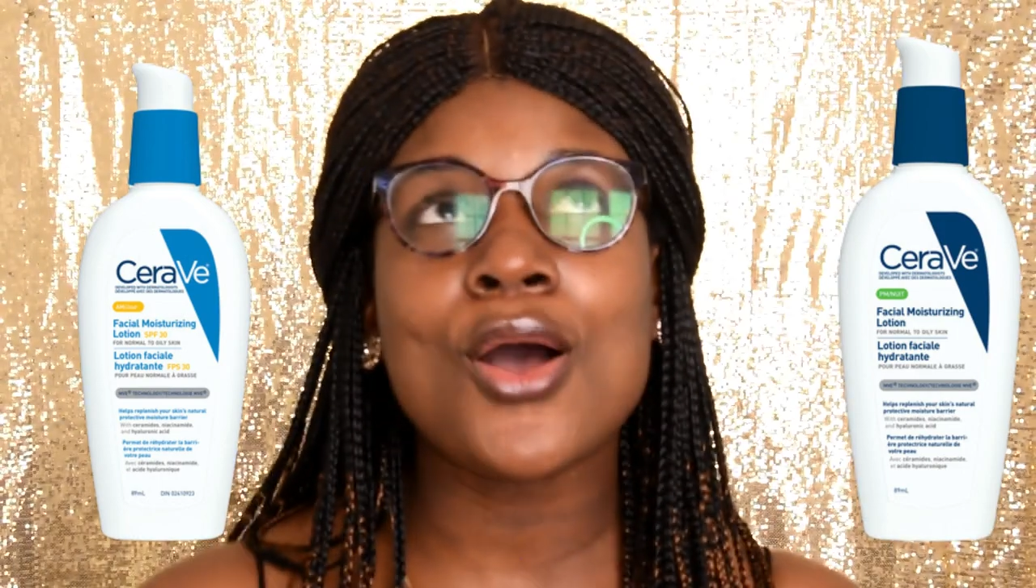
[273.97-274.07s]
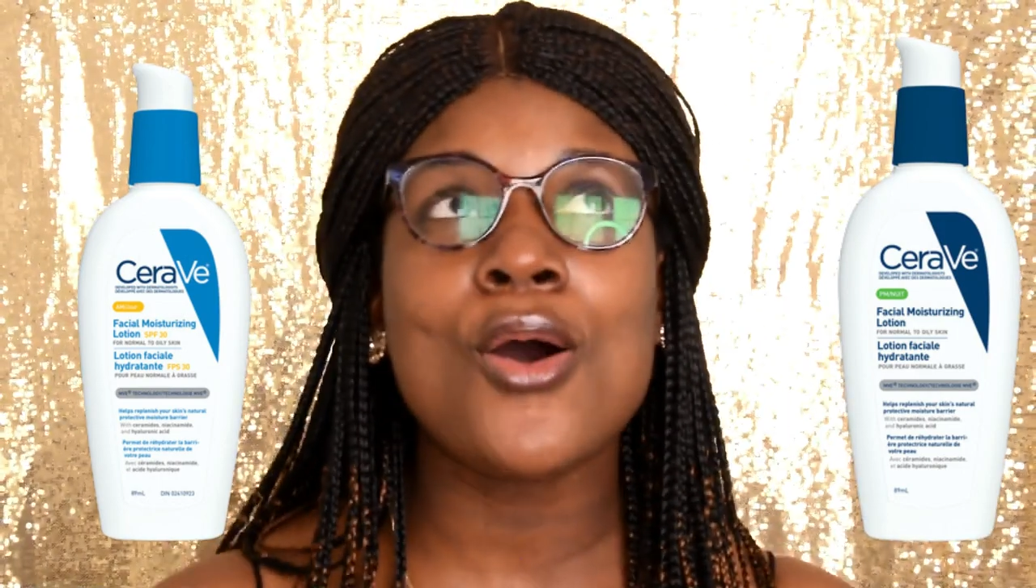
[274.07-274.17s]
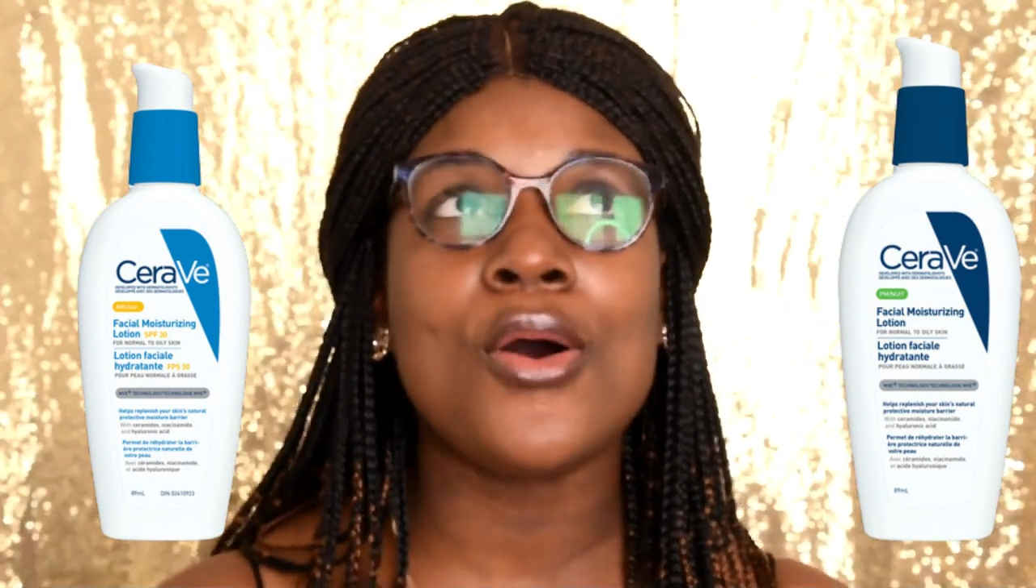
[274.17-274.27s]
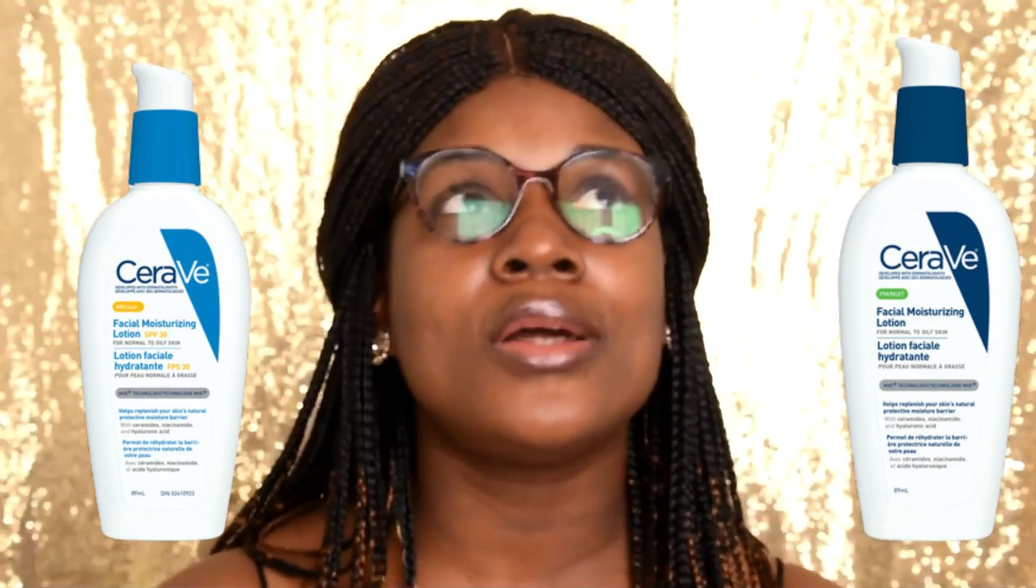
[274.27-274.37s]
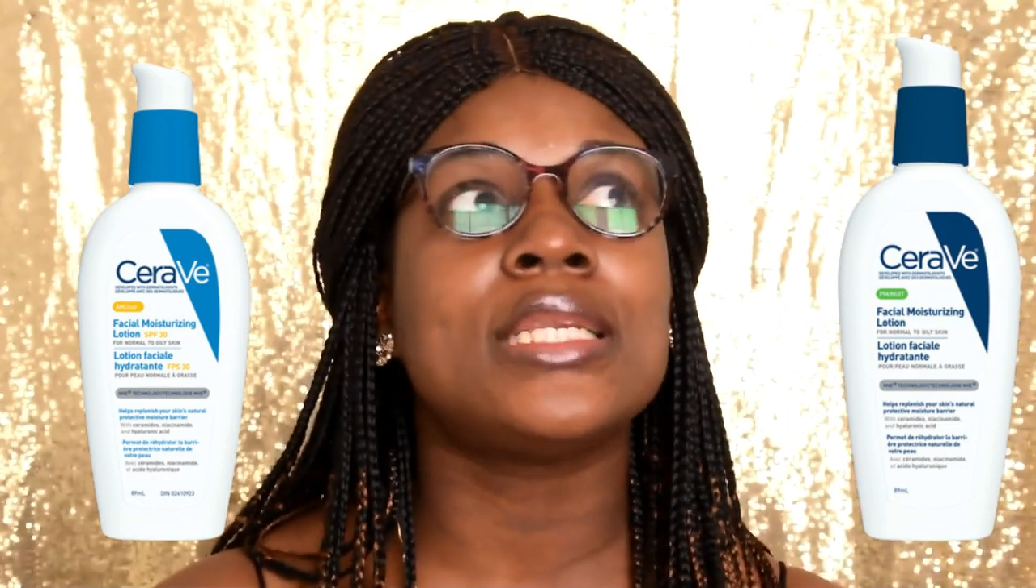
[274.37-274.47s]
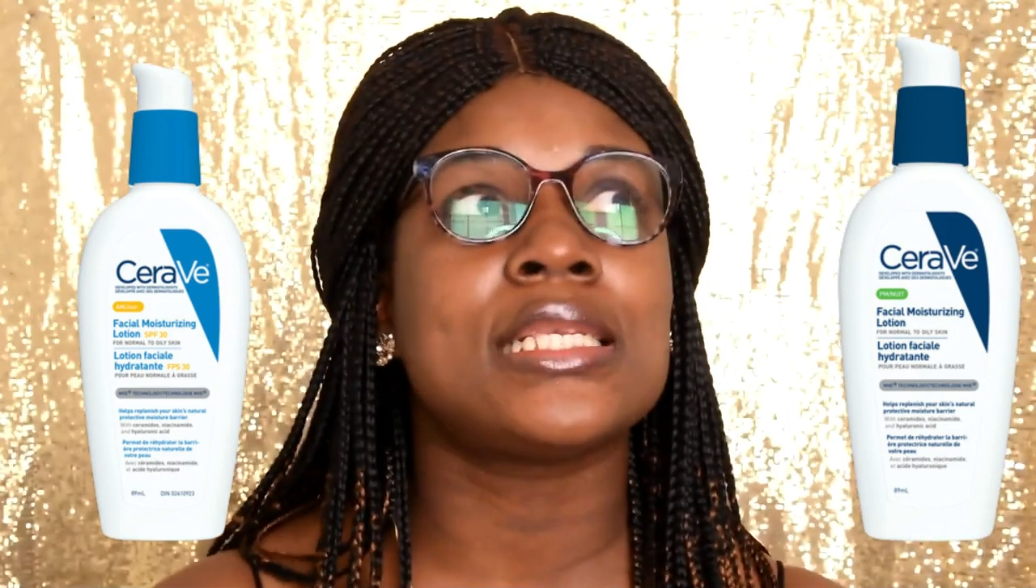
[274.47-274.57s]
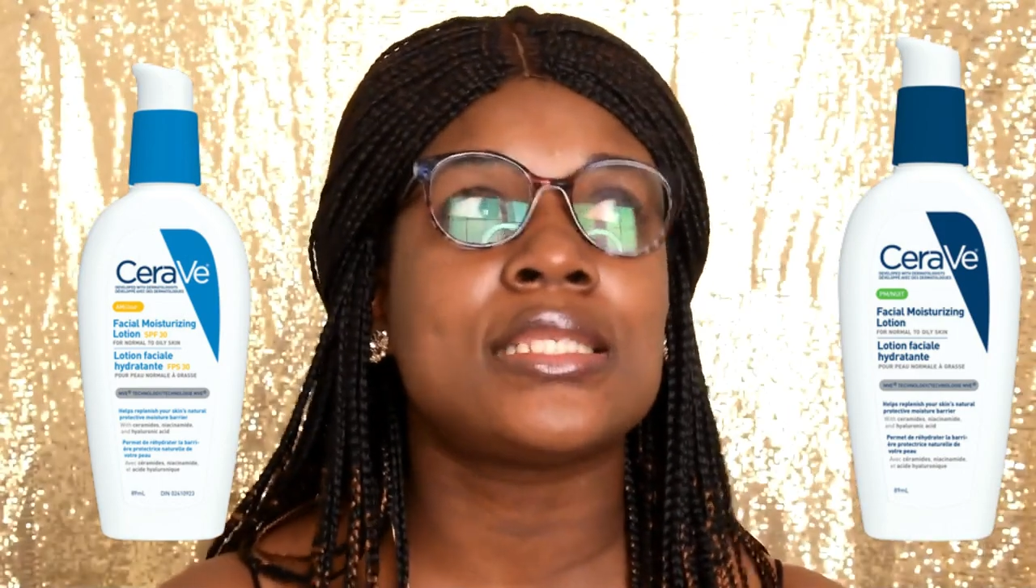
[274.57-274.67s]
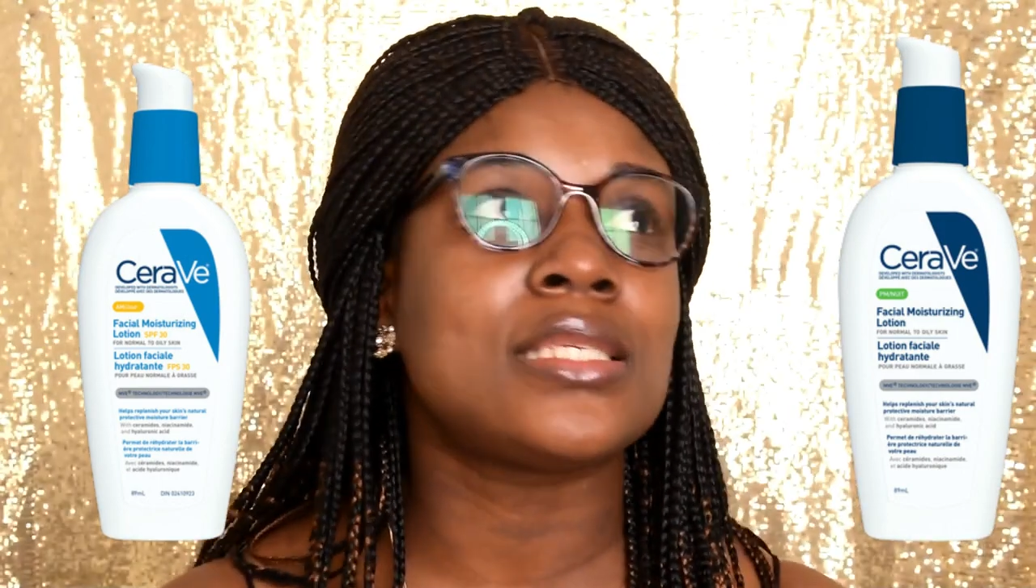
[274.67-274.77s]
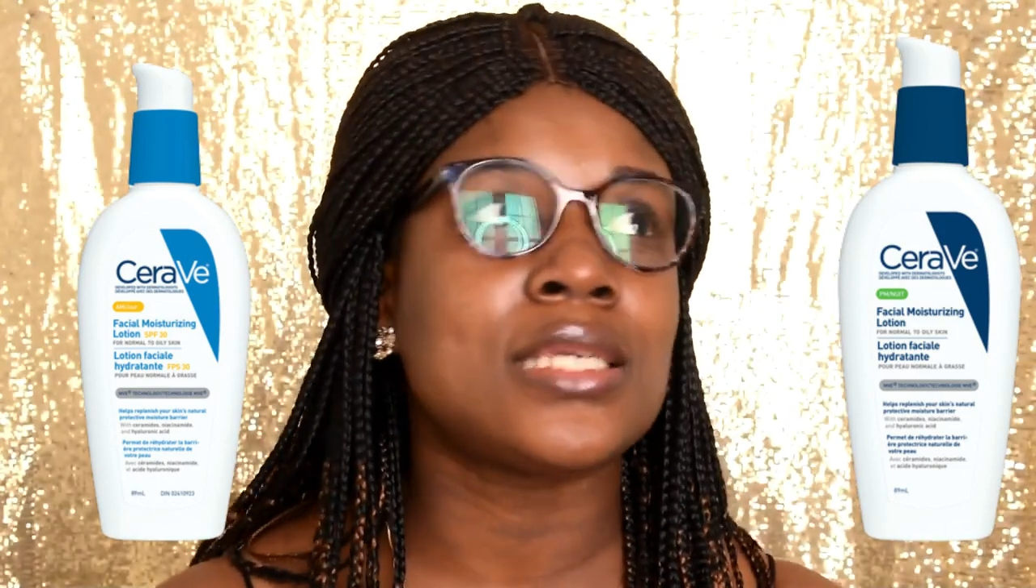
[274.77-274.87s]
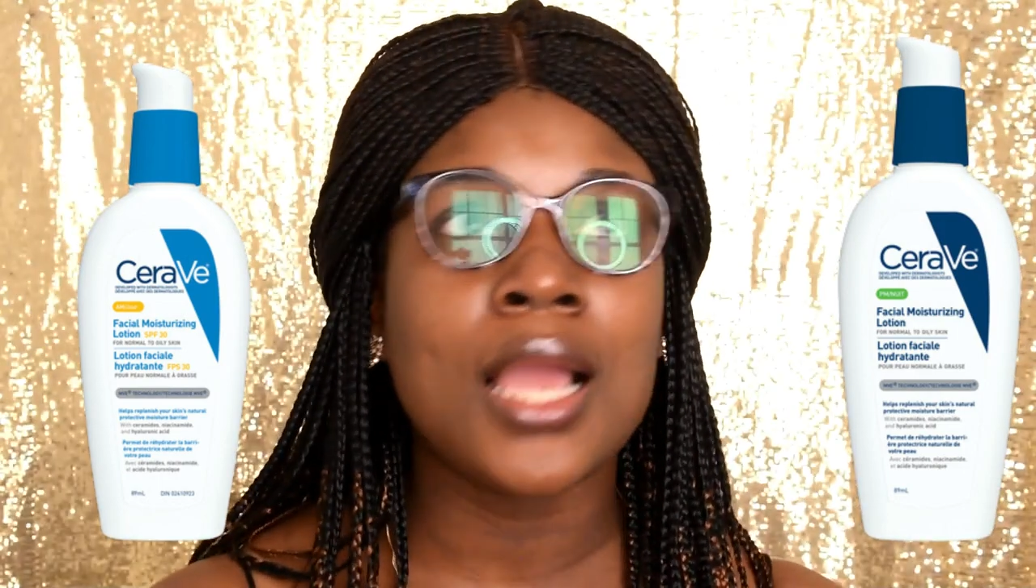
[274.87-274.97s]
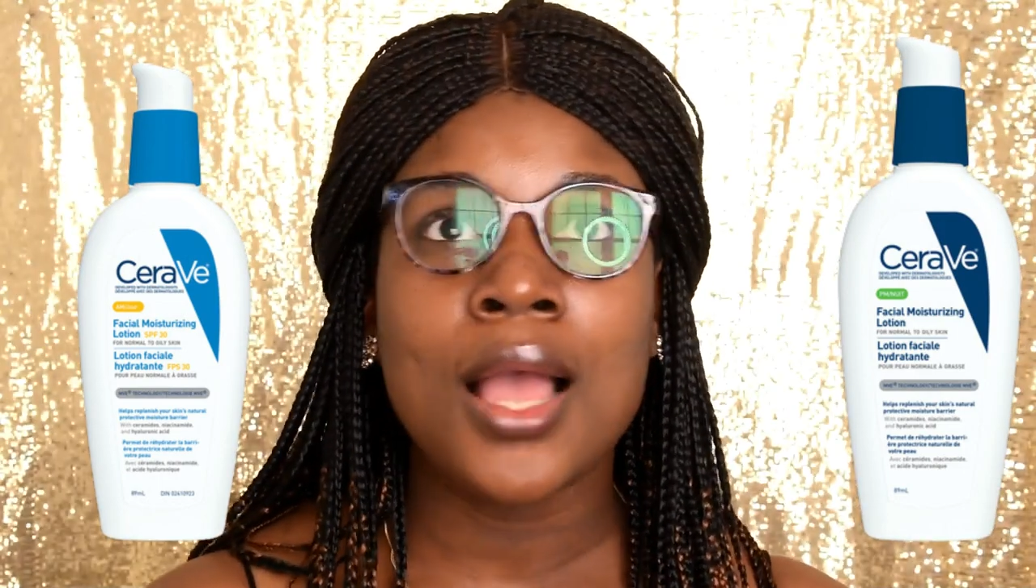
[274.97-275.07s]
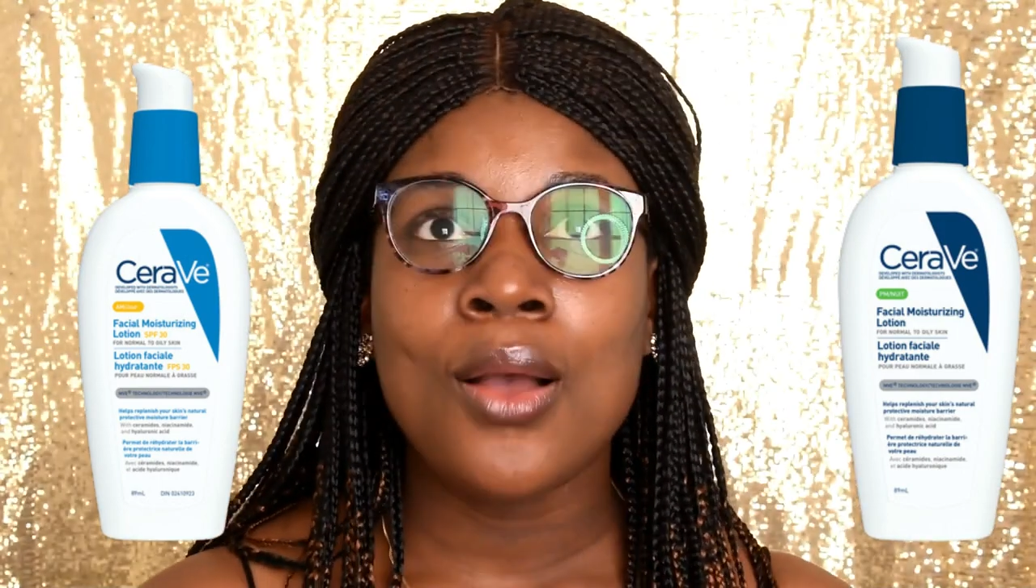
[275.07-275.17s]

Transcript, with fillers: all honesty,